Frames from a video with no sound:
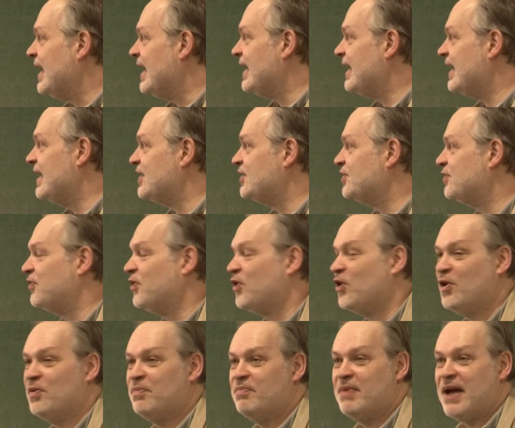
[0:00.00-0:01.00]
English
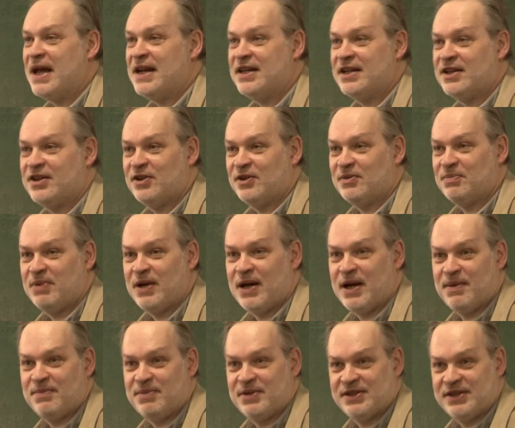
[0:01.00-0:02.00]
for medical
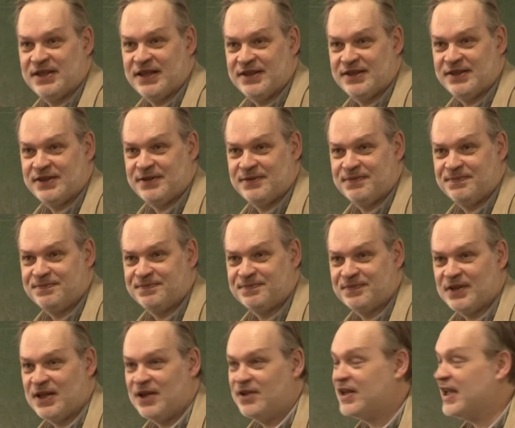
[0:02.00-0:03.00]
purposes.
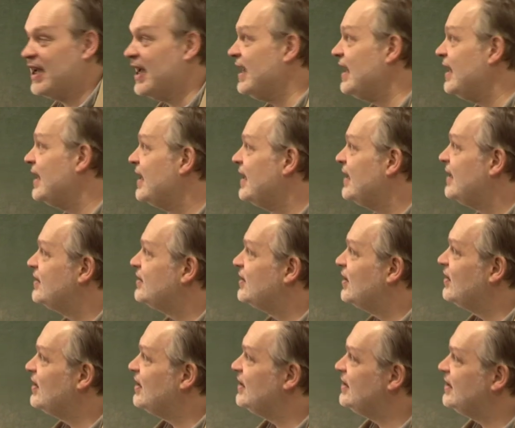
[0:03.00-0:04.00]
Okay?
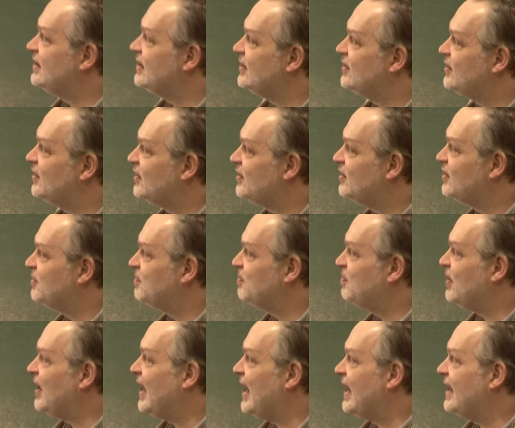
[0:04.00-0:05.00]
So this is a sort of
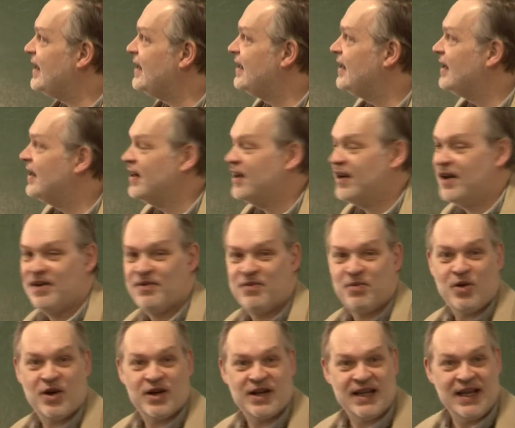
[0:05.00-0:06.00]
spread
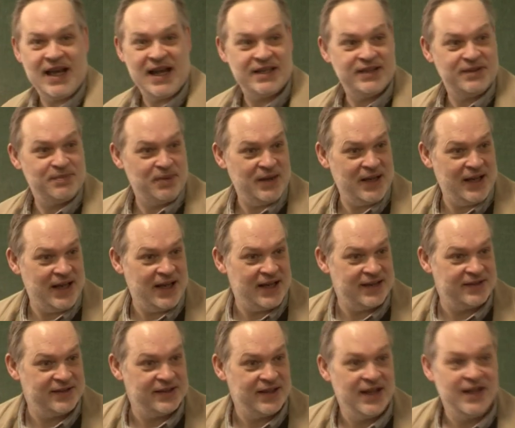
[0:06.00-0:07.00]
of what ESP
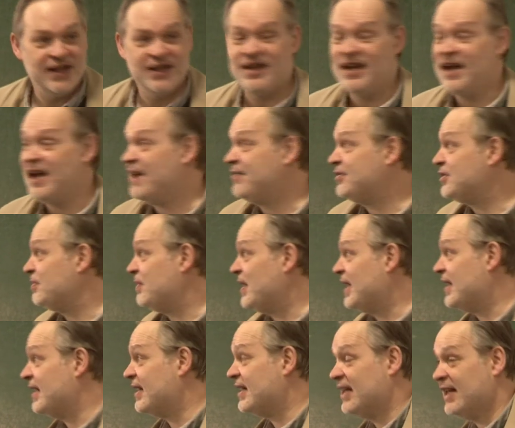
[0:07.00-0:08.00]
is. You have to
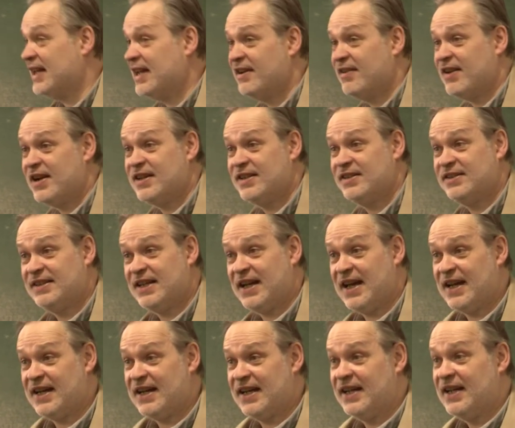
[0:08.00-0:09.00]
make a clear
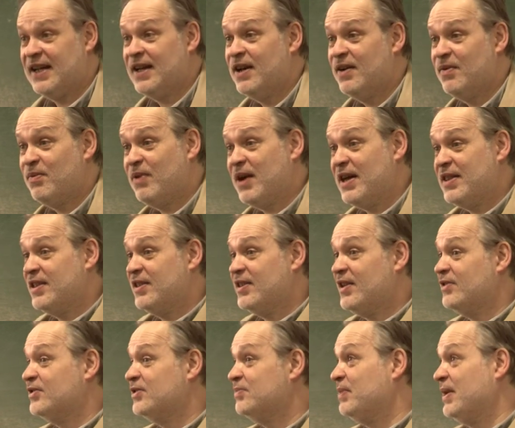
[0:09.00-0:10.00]
understanding whether
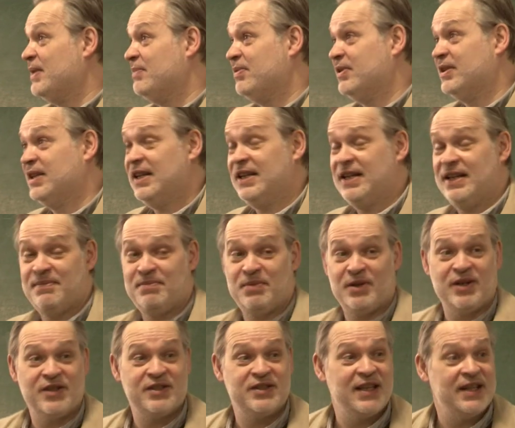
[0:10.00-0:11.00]
those people need it
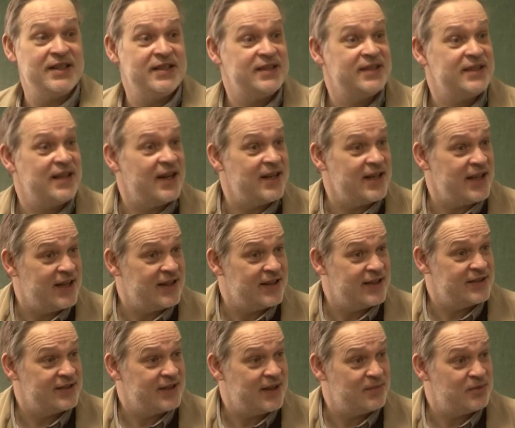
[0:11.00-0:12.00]
because they're studying
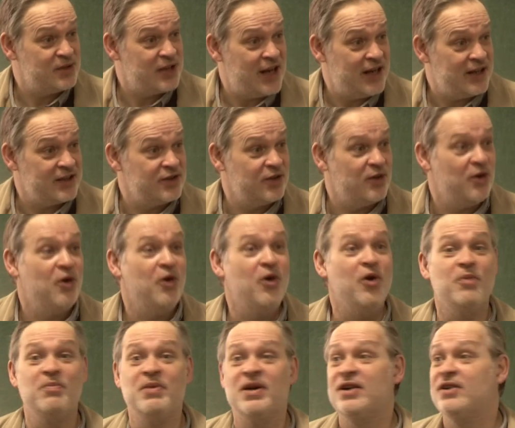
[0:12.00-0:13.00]
the subject
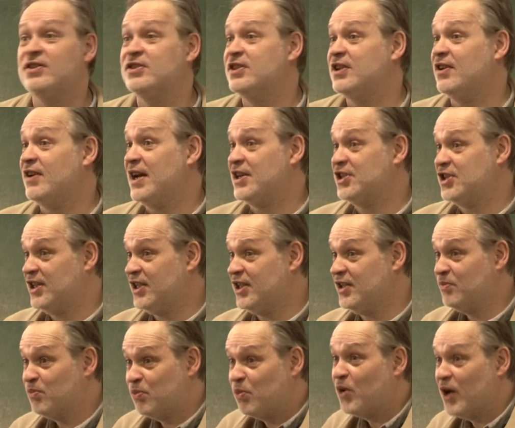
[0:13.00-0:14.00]
or because they're
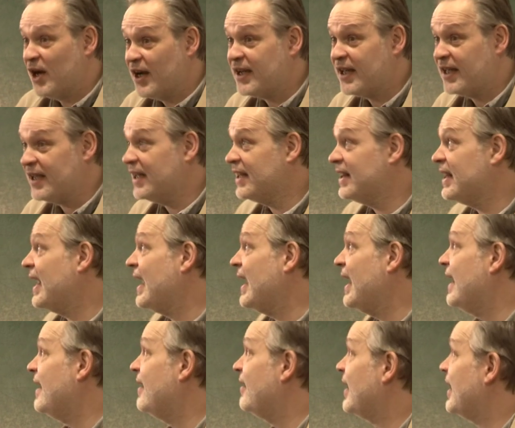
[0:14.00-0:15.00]
actually working in
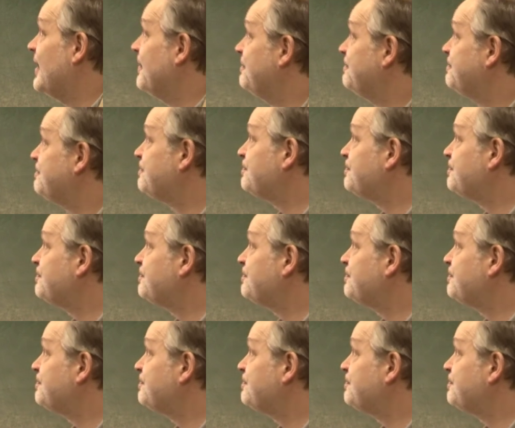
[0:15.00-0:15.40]
that area.